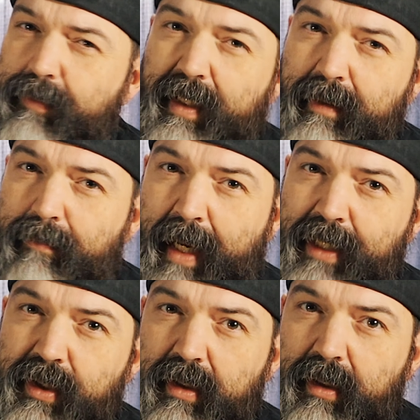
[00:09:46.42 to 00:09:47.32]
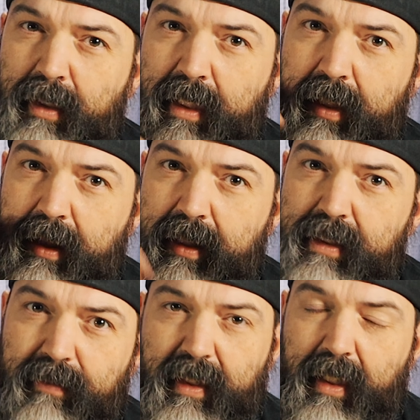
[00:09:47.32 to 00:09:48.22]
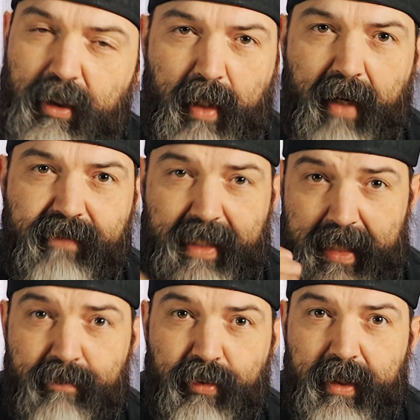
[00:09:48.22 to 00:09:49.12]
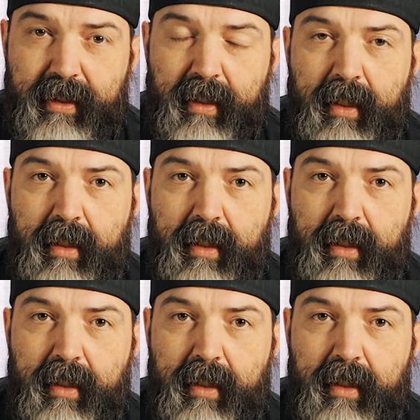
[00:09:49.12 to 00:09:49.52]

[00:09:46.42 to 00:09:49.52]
something magical, it is something that you have to input.